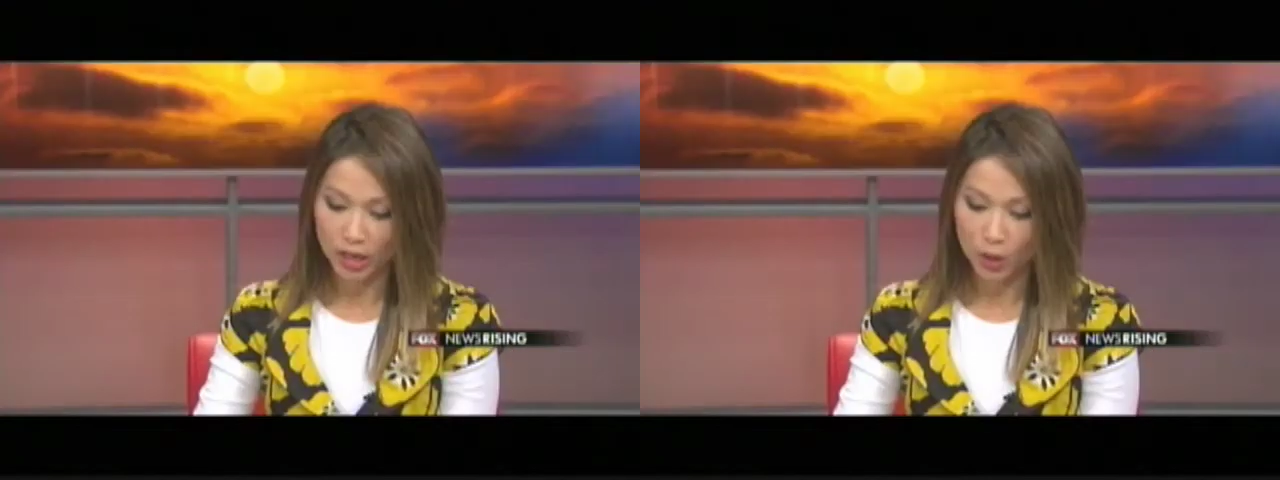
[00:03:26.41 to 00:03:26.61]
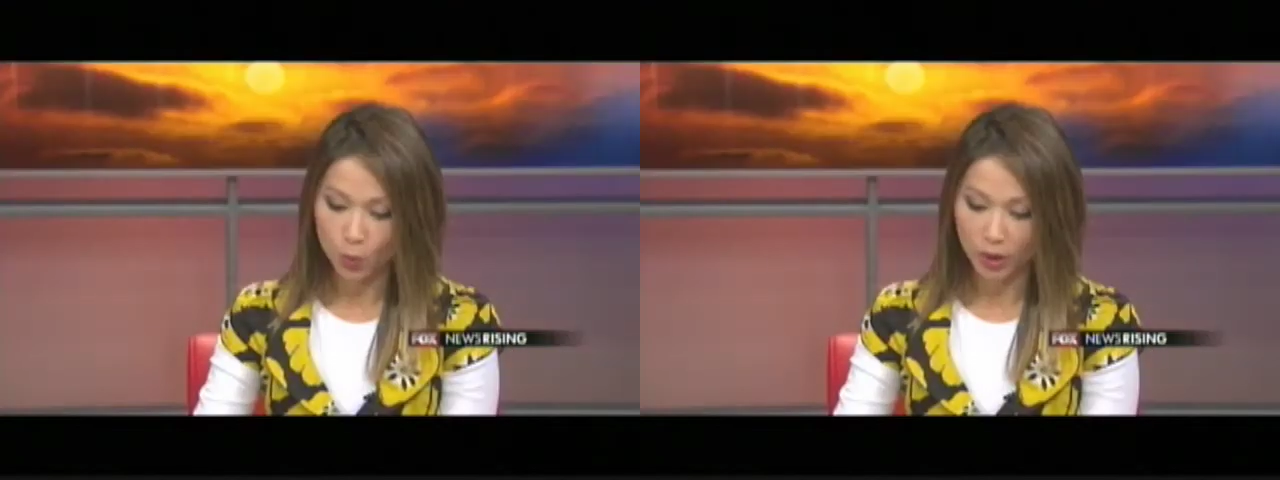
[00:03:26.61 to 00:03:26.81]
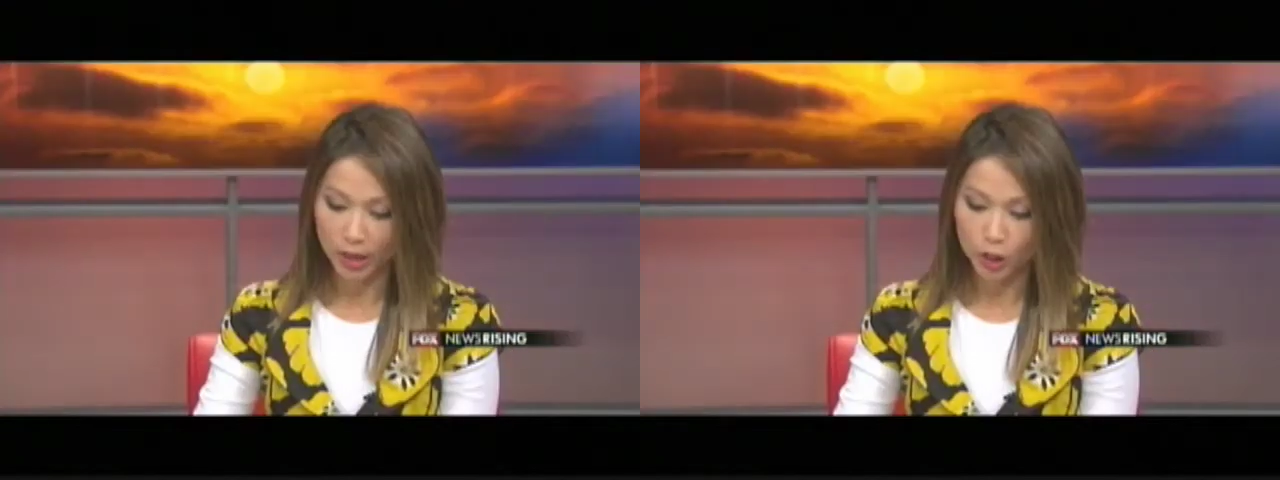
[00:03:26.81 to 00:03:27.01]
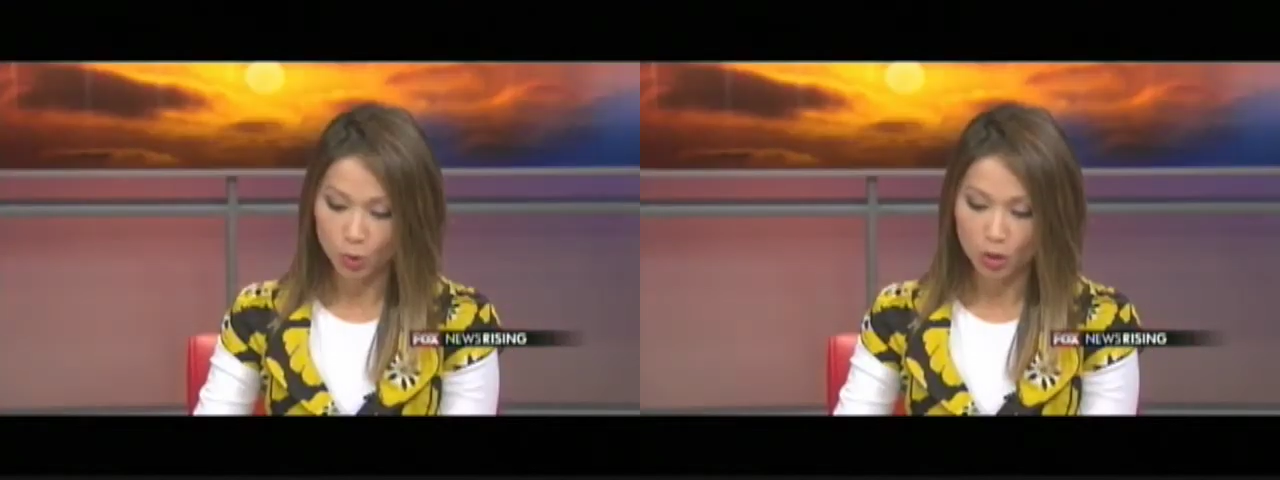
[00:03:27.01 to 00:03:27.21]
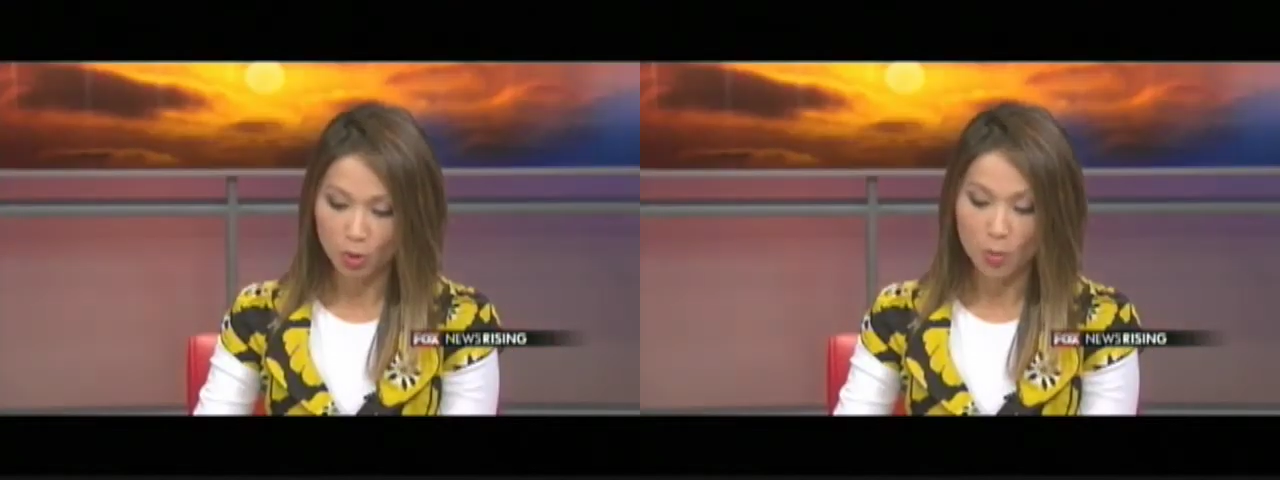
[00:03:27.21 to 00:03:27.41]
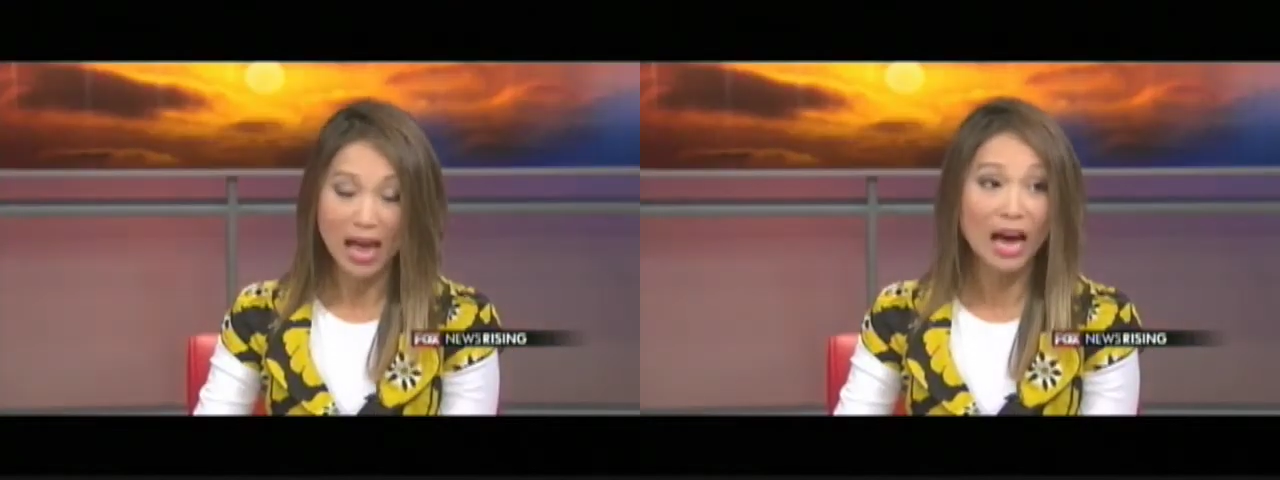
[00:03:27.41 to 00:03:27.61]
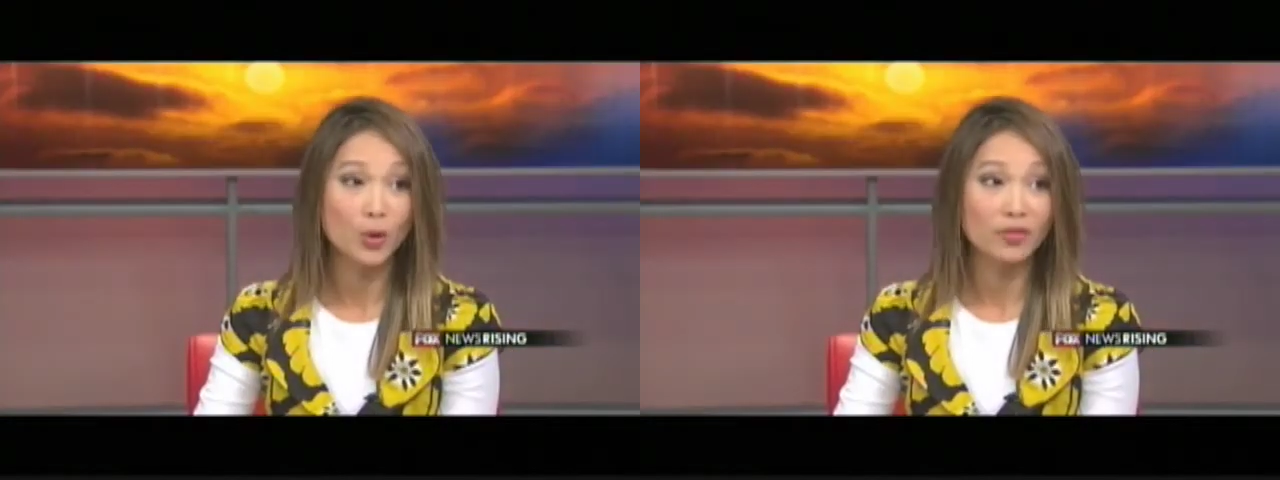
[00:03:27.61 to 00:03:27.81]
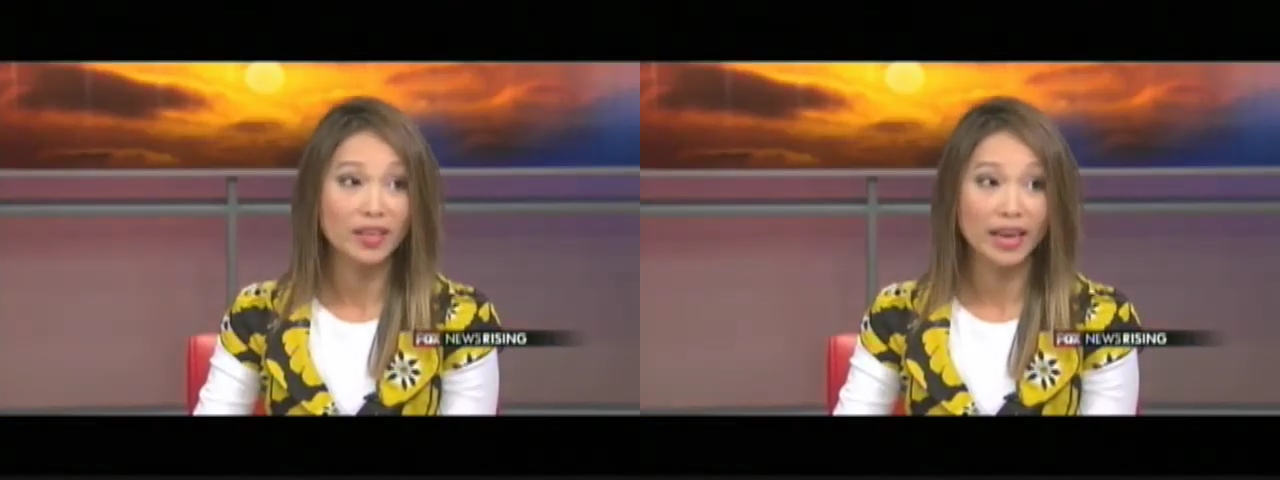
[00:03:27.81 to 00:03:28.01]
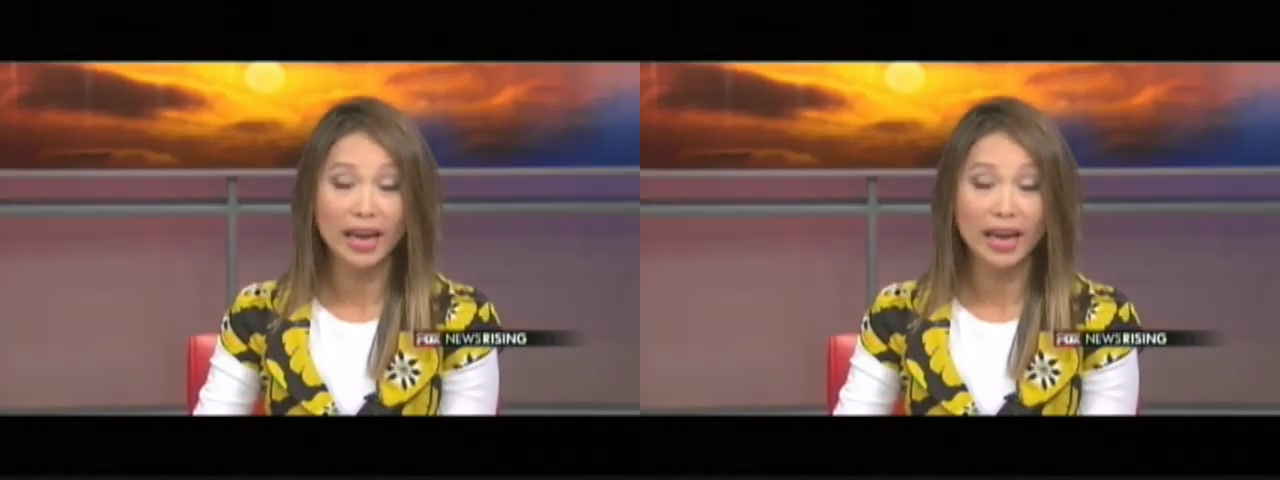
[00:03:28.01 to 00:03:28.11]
cheating will get you thrown out of the